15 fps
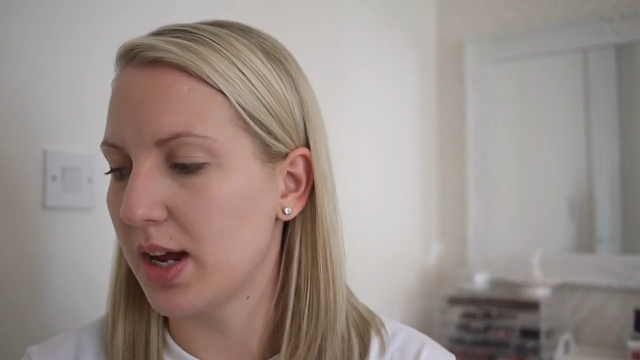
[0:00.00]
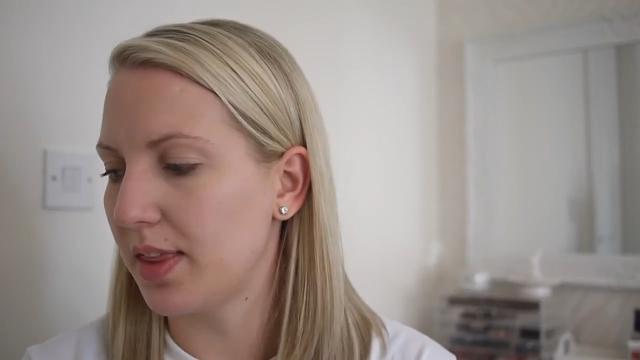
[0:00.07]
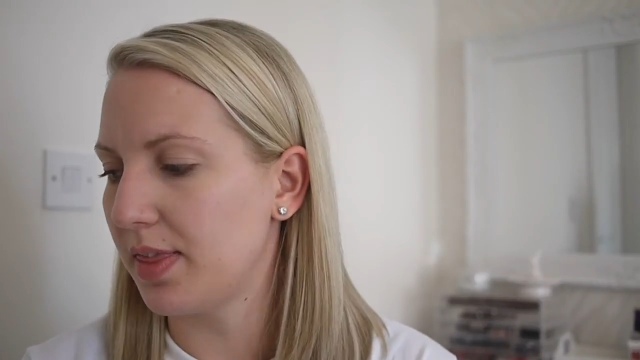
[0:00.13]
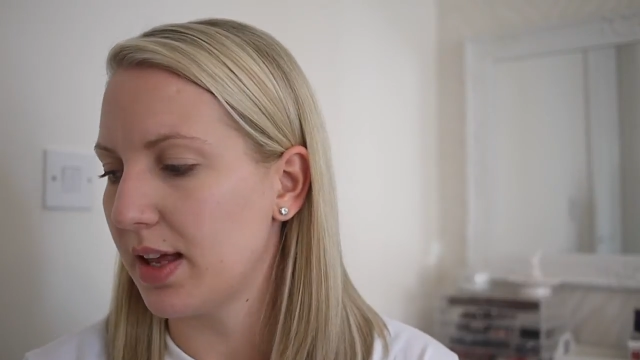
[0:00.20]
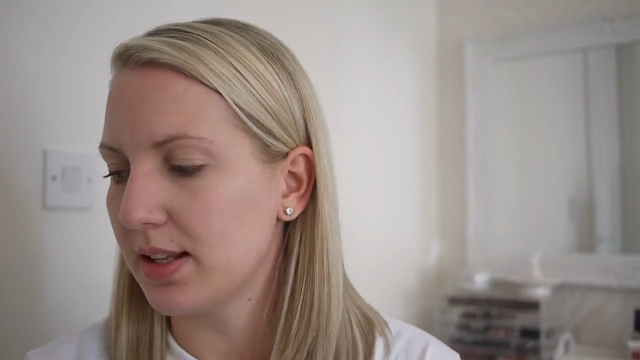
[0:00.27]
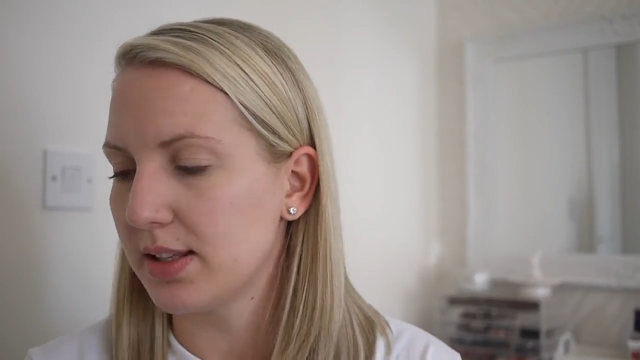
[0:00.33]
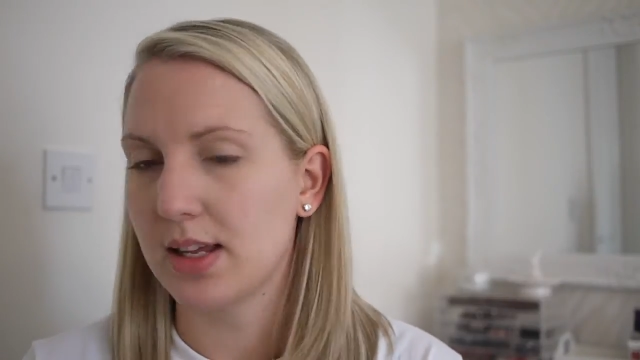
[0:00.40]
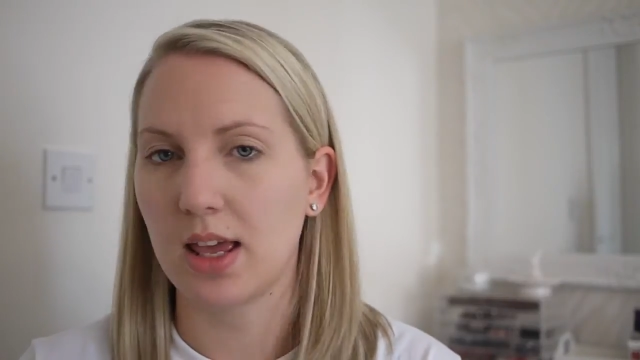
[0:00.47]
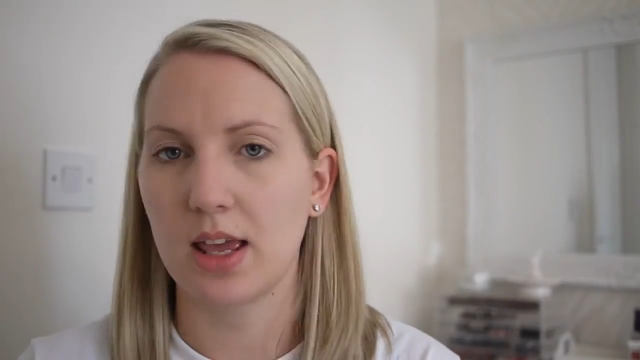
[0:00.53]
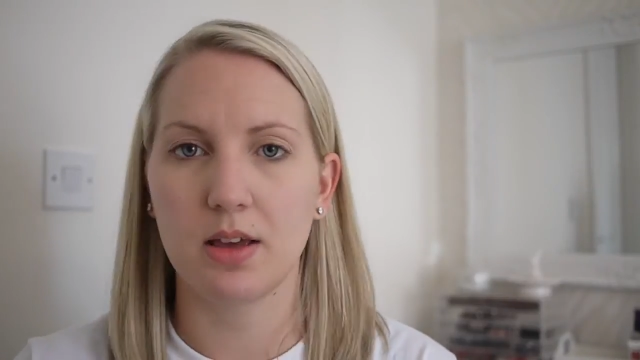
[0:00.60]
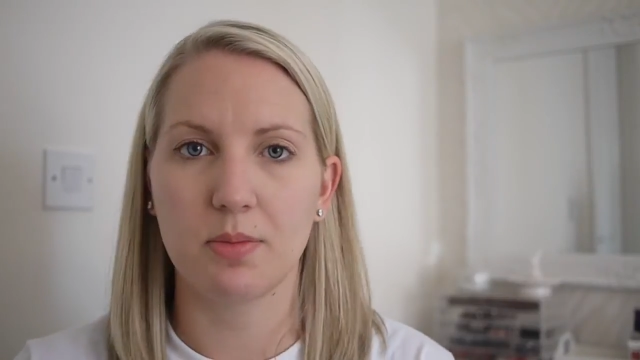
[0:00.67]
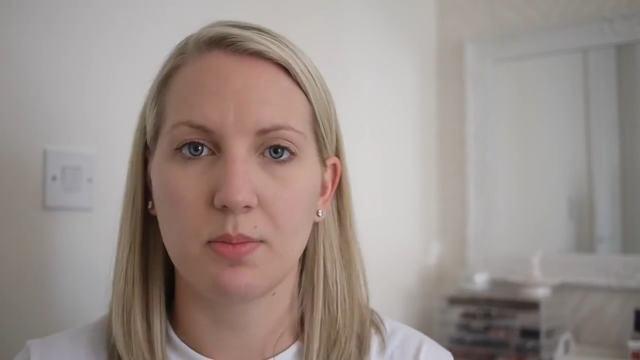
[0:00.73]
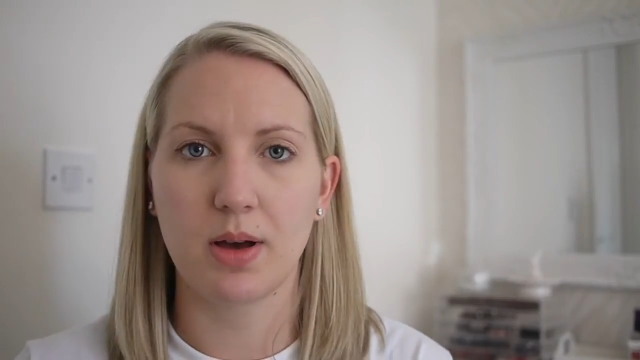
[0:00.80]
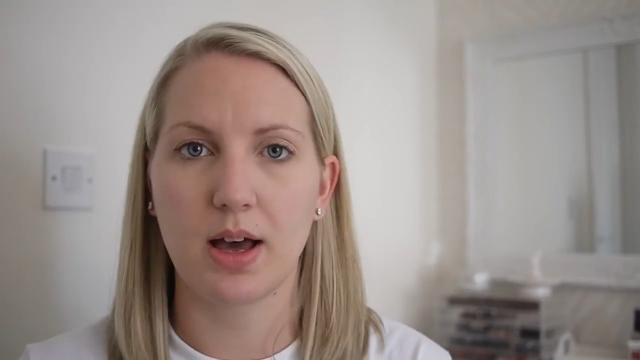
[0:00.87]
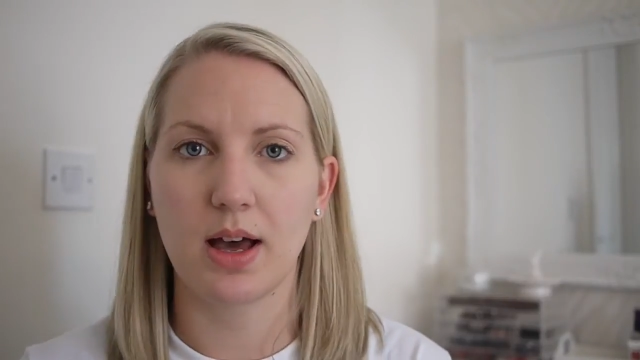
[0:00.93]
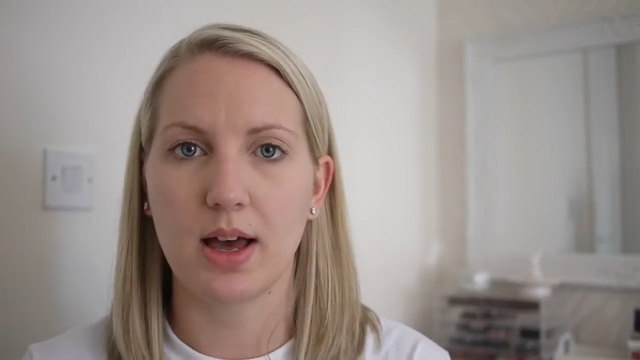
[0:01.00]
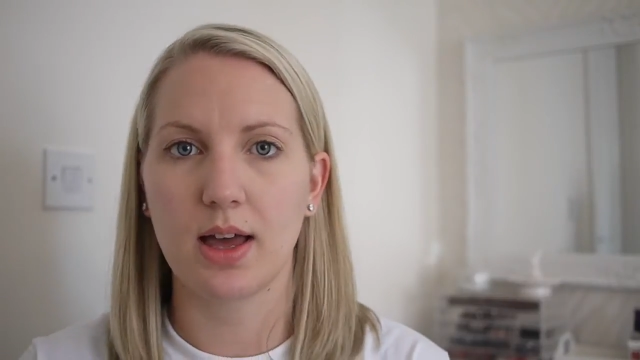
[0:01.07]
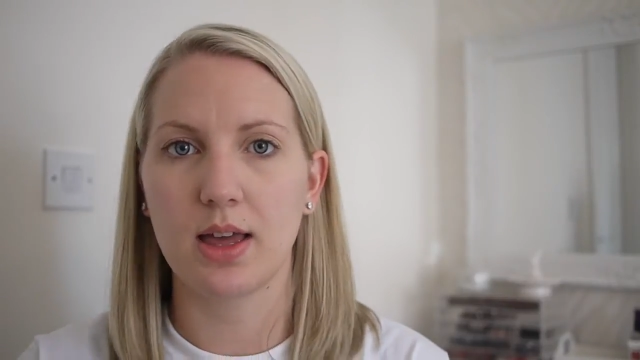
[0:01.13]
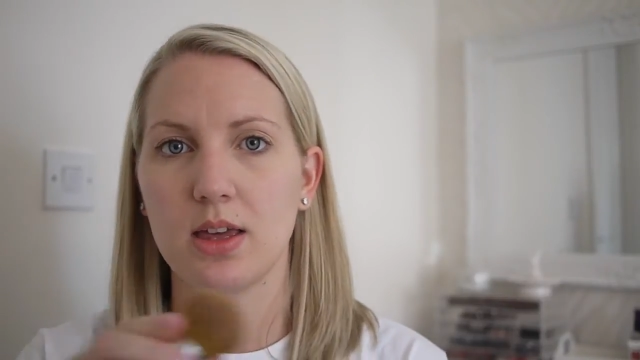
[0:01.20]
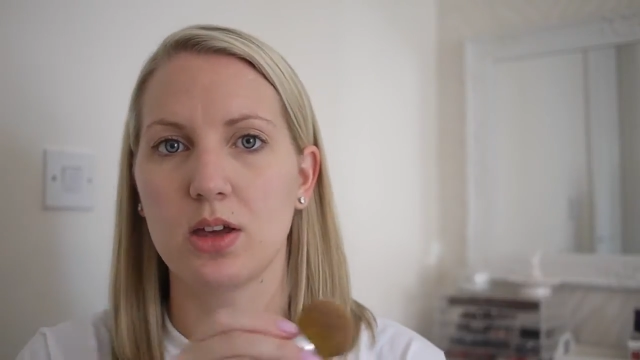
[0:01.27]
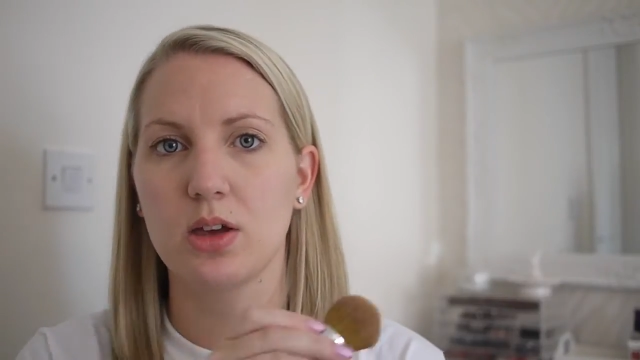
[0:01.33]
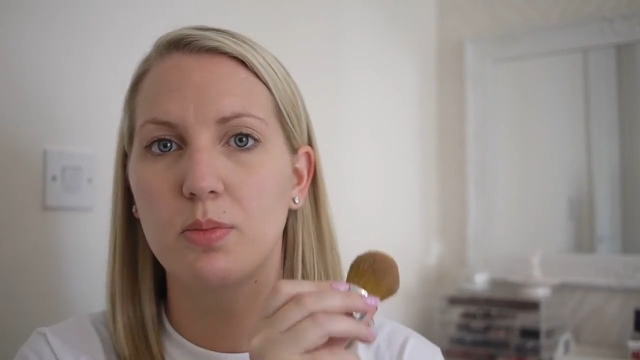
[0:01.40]
I then take
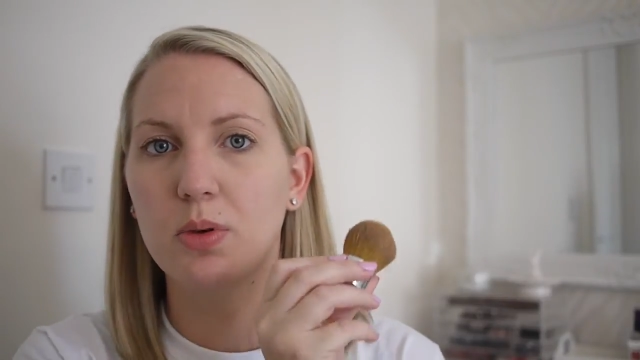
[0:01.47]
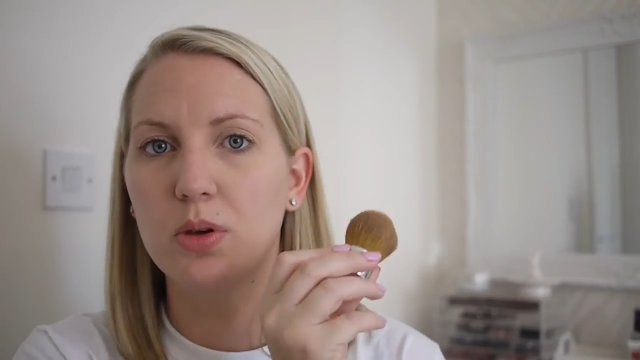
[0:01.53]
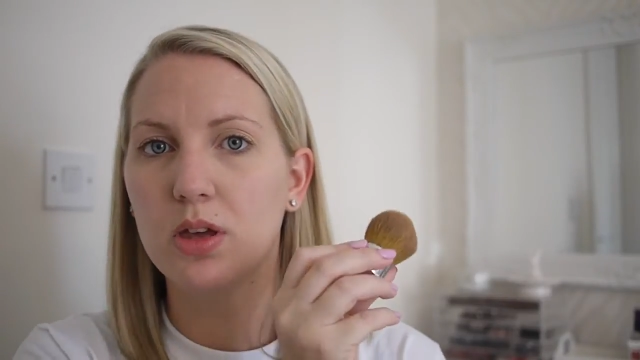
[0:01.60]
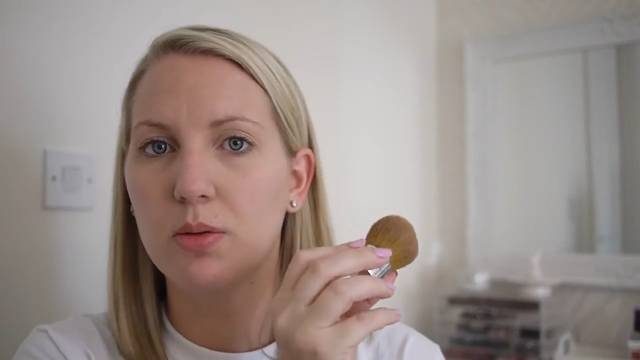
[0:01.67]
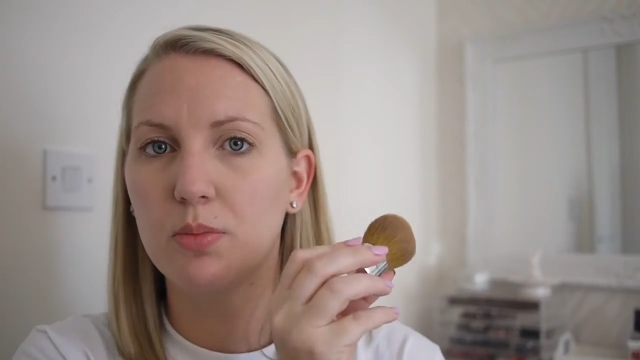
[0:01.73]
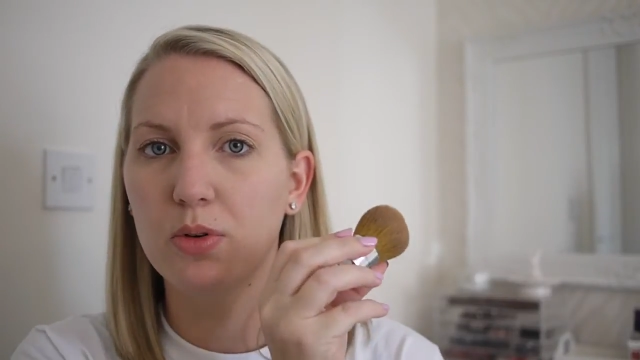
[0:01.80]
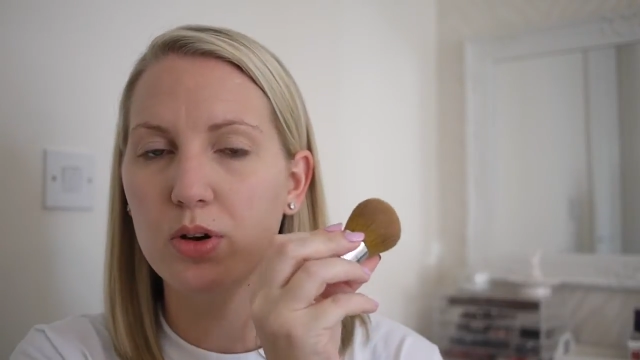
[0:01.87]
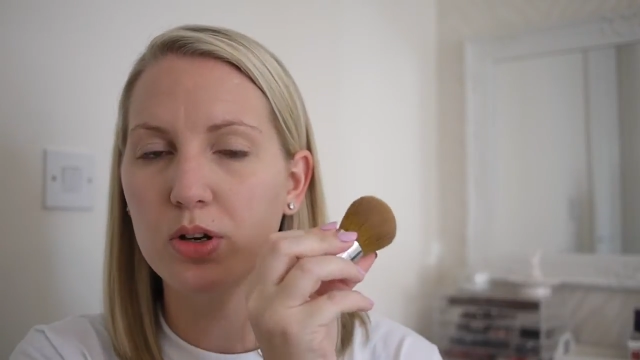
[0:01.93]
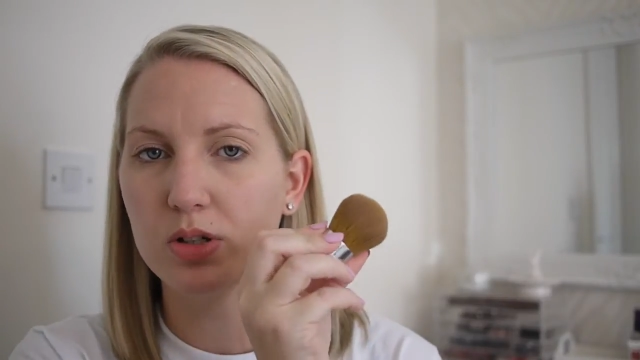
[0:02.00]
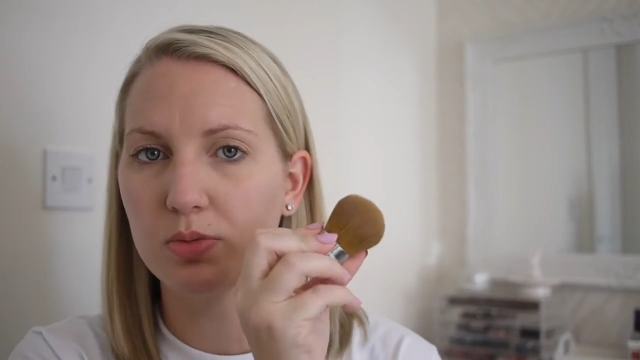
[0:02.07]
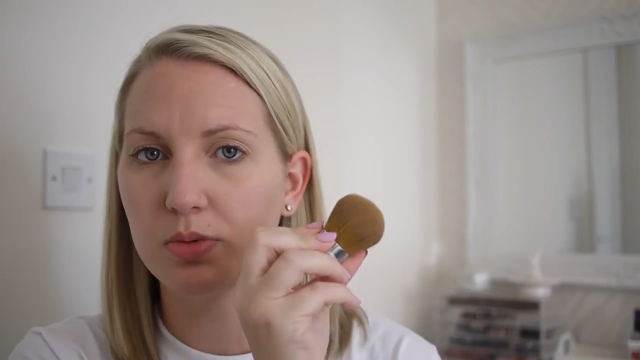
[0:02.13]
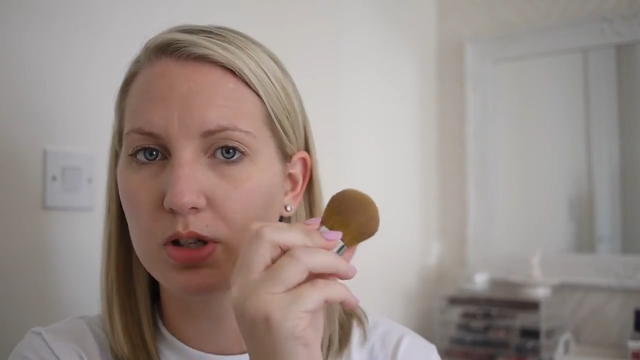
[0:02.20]
my Kabuki brush,